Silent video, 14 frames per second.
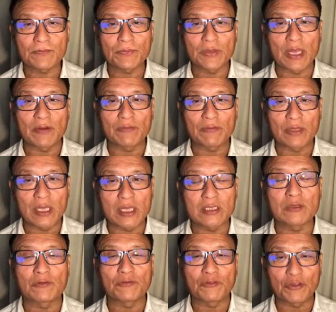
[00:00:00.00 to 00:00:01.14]
They, they
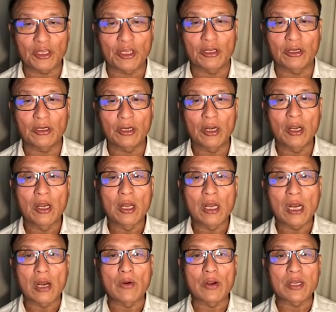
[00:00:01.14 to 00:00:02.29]
interfere
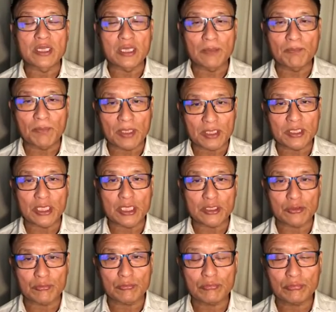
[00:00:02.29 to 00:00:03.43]
our deep
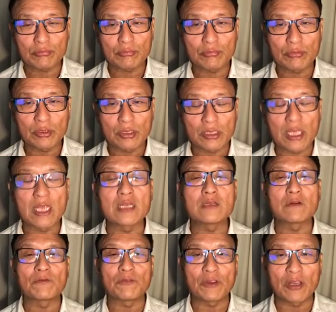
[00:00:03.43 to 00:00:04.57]
meditation. They
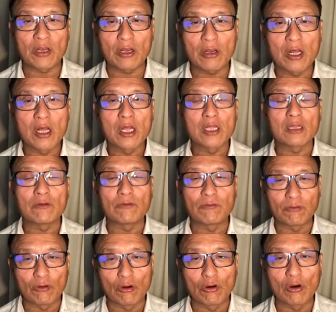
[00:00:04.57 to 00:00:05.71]
interfere the
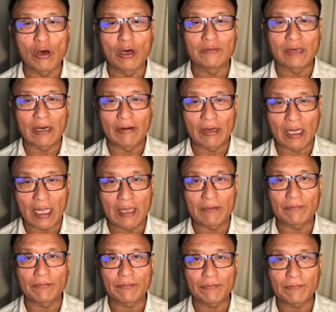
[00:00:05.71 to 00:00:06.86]
flow of our
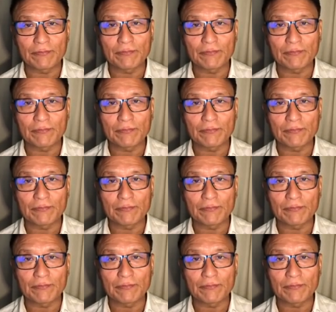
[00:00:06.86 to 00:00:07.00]
life.